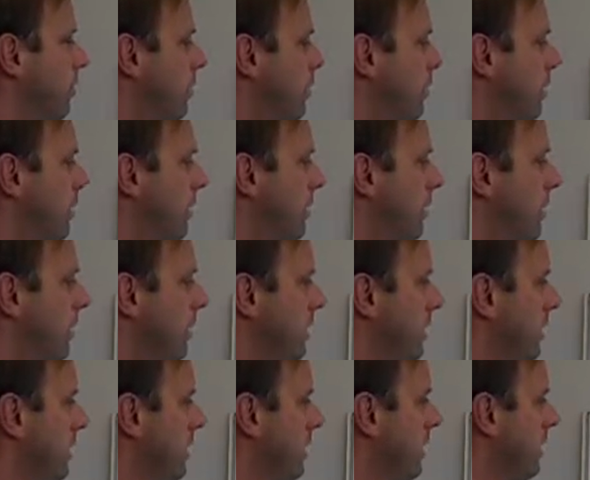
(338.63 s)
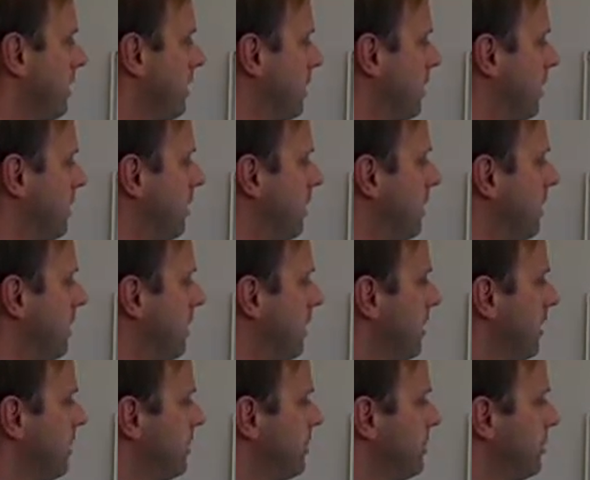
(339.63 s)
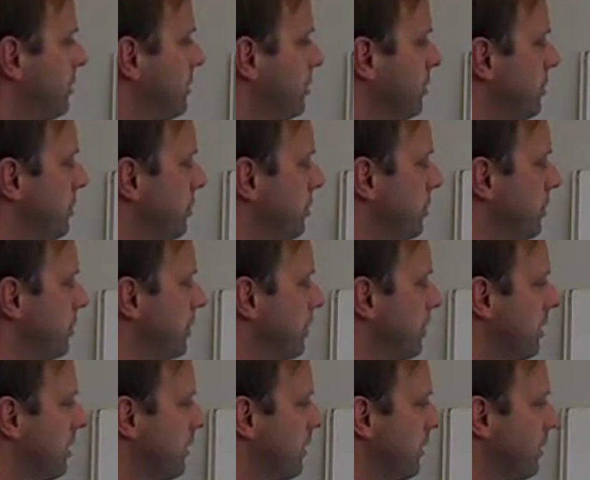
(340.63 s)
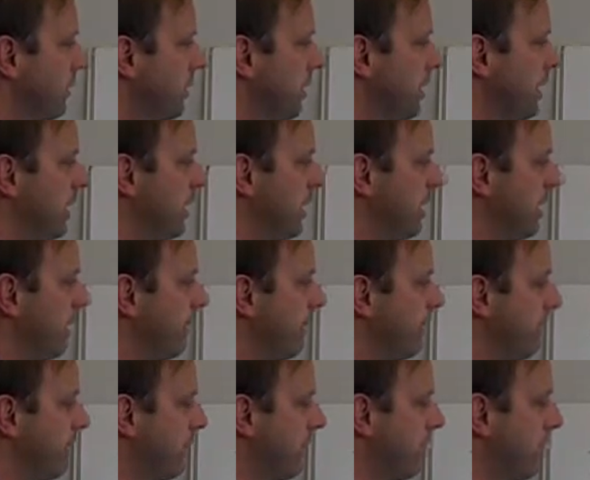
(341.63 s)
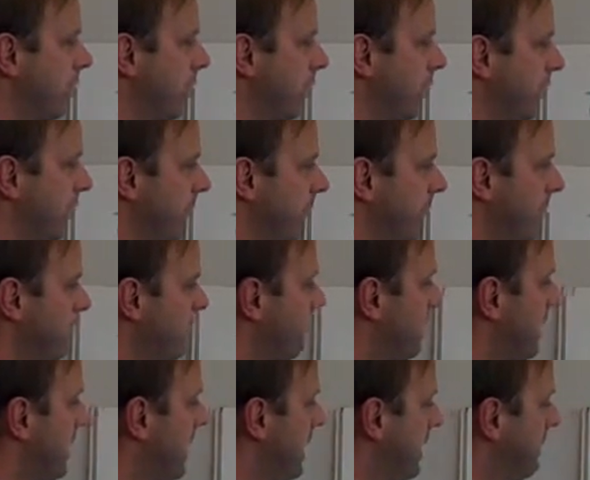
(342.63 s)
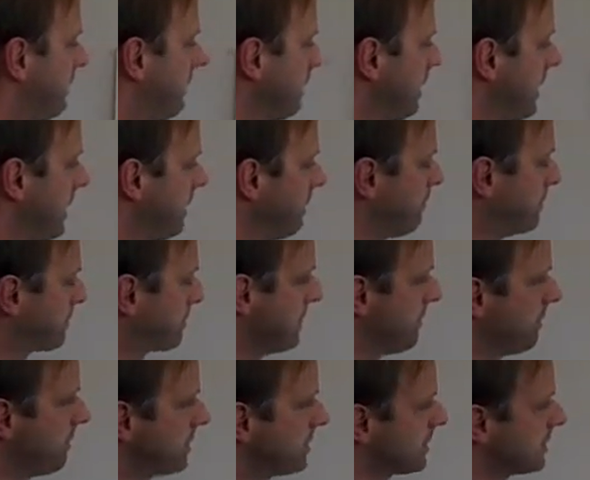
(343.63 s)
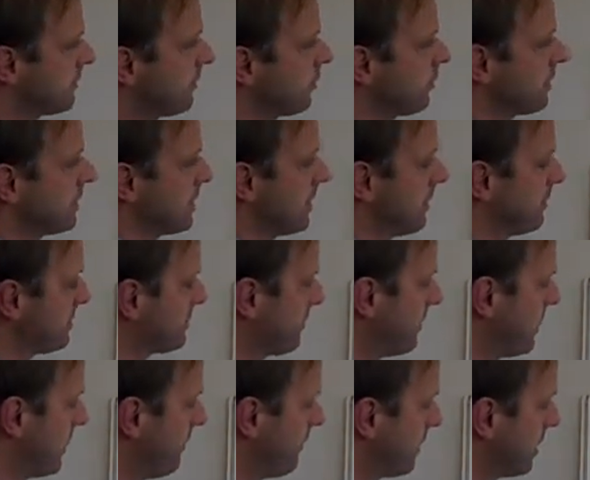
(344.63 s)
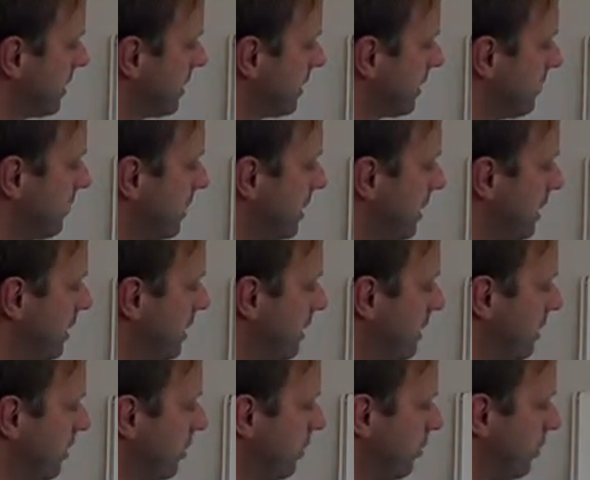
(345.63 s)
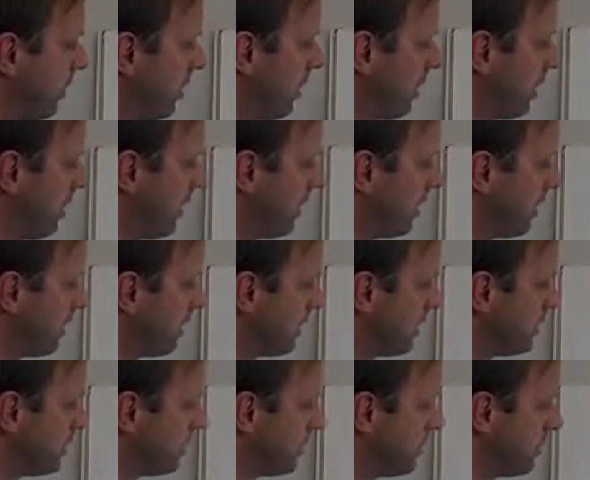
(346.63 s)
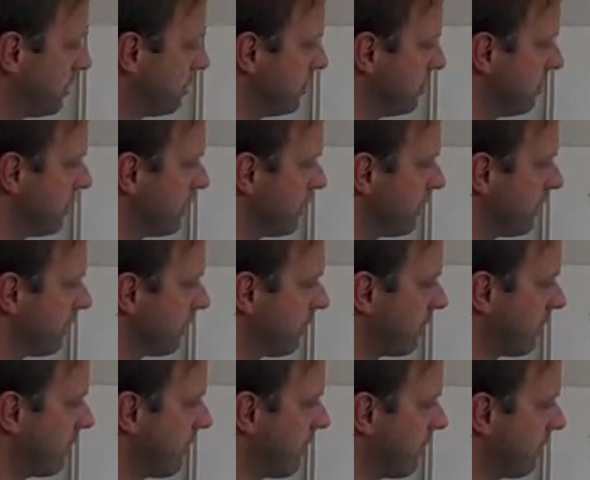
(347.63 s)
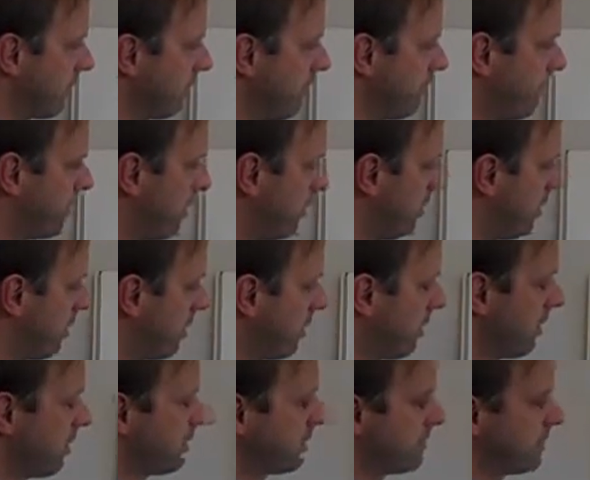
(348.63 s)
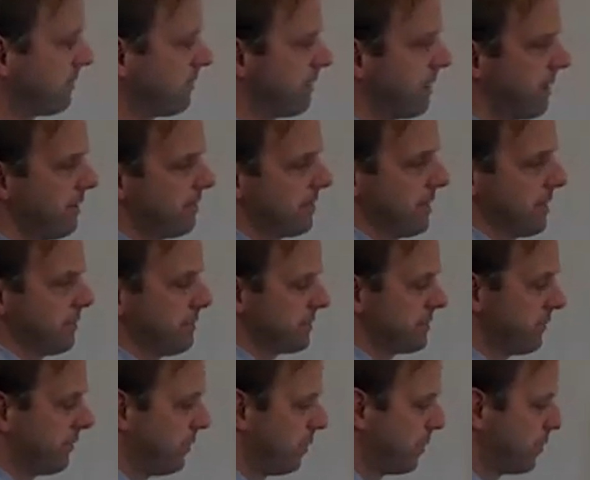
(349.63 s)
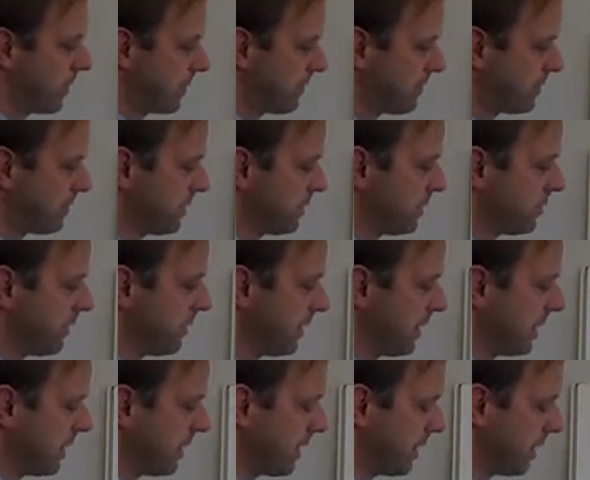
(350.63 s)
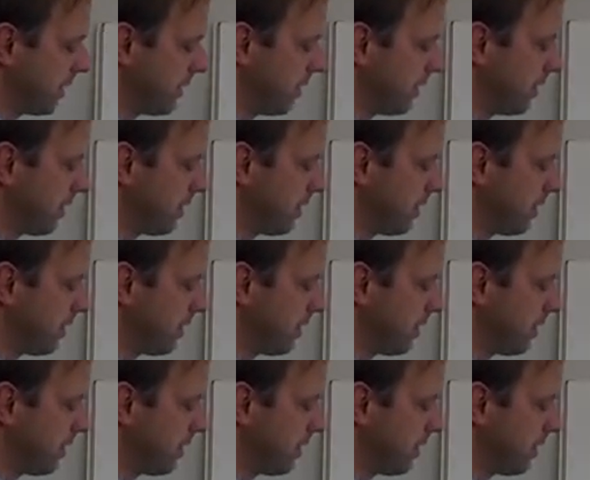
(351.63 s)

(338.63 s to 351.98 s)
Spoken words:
1, 2, 3, 4, 5 leaps. That means 4 times 5 to get 20. 1, 2, 3, 4. So 5 times 4 gives me 20, and